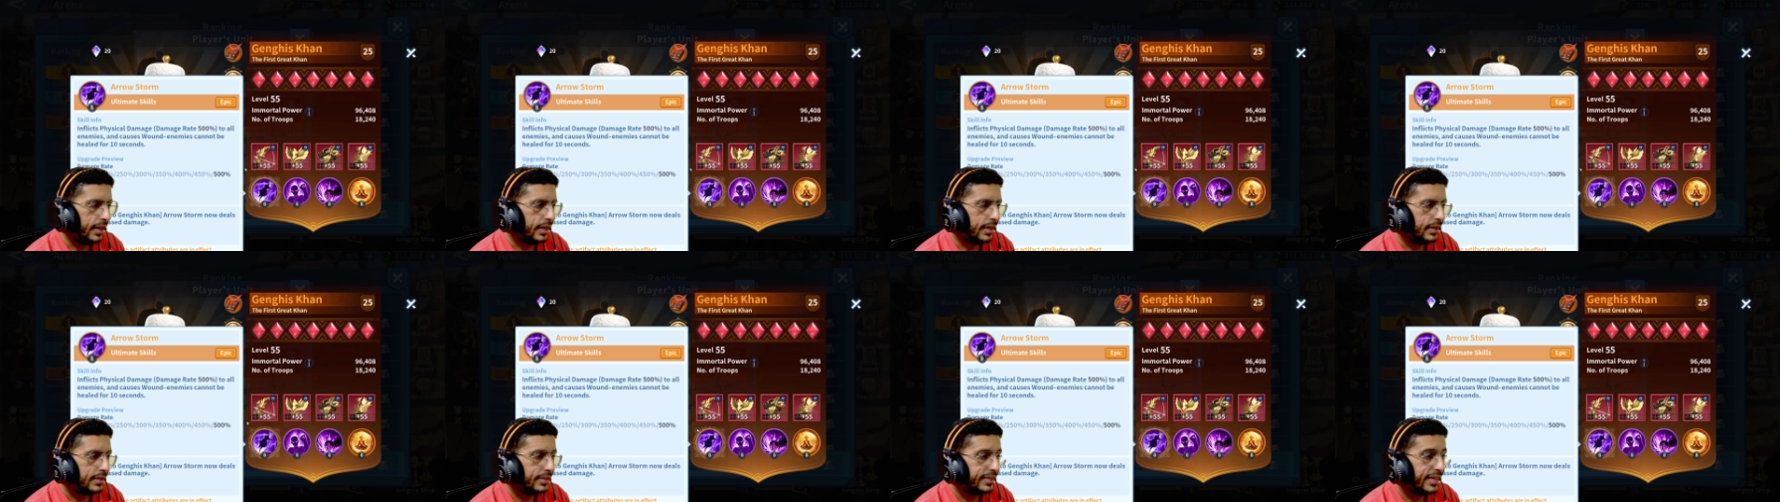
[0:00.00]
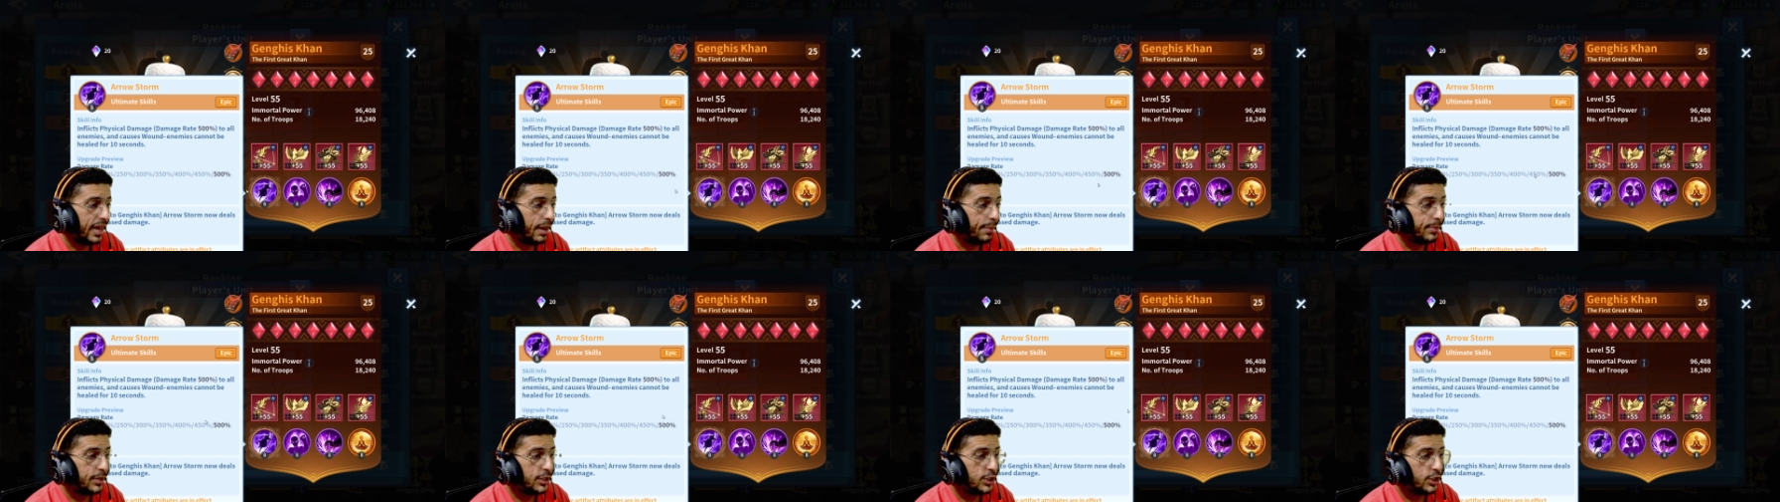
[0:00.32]

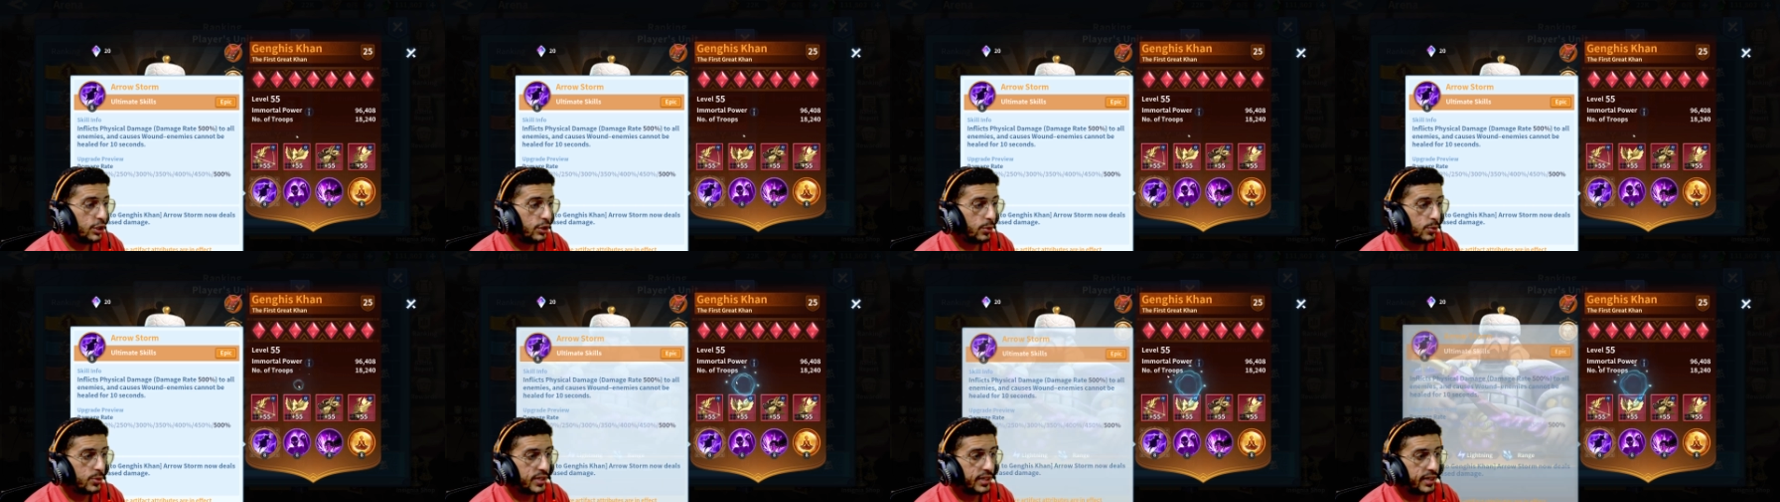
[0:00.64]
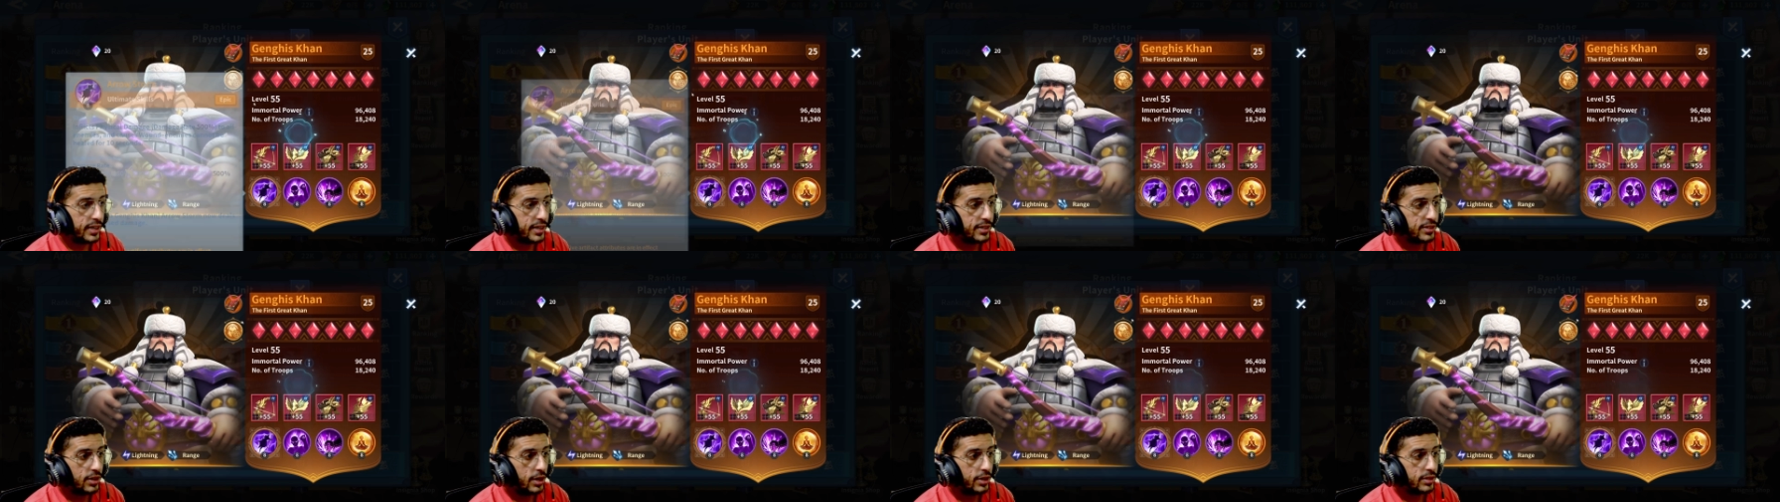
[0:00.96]
damage using
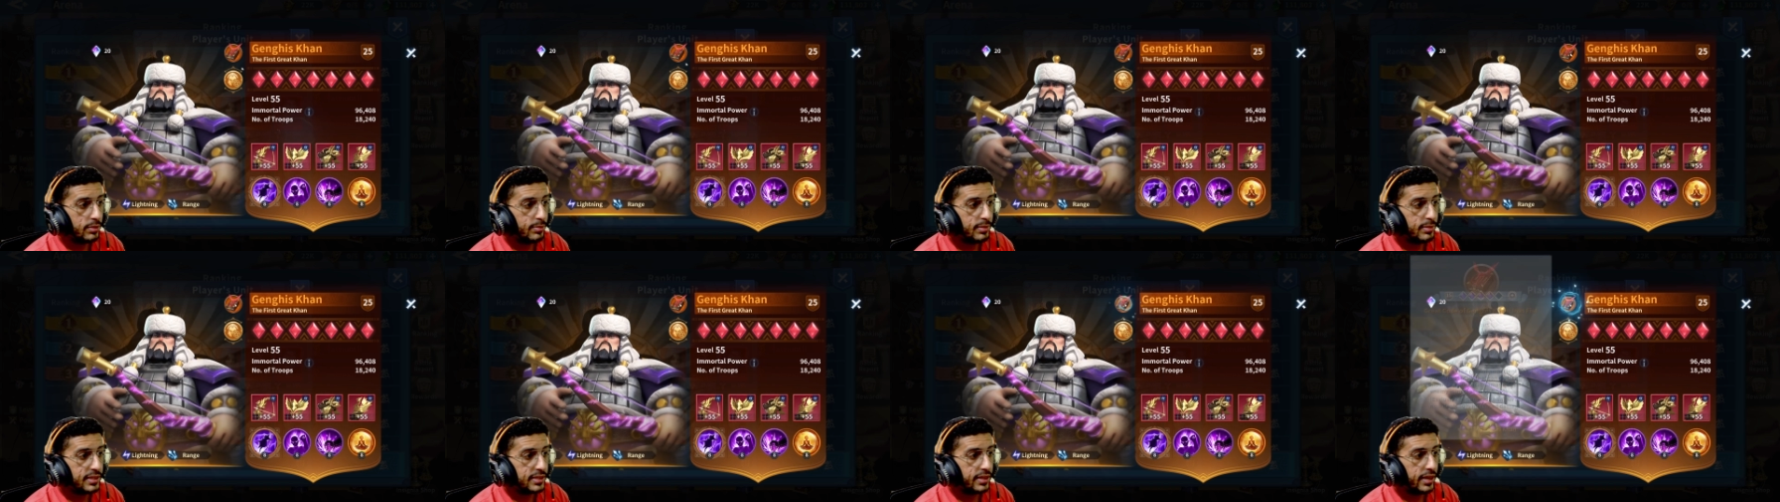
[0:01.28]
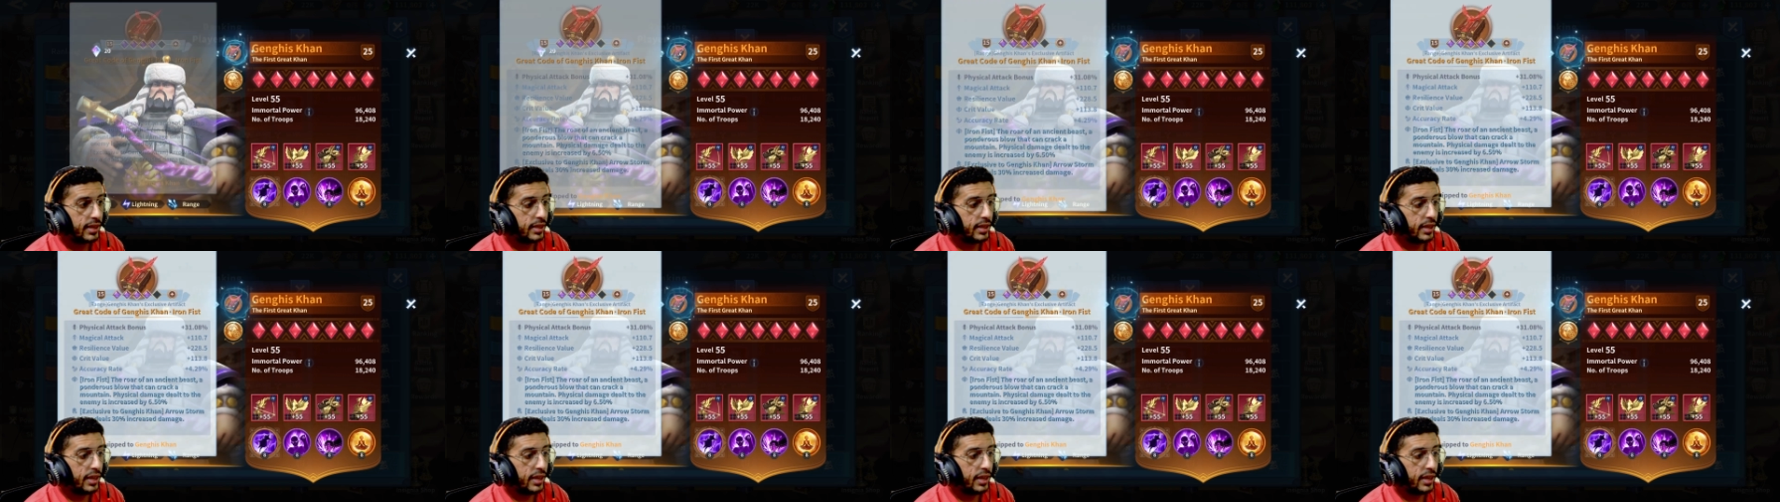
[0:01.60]
his ultimate skill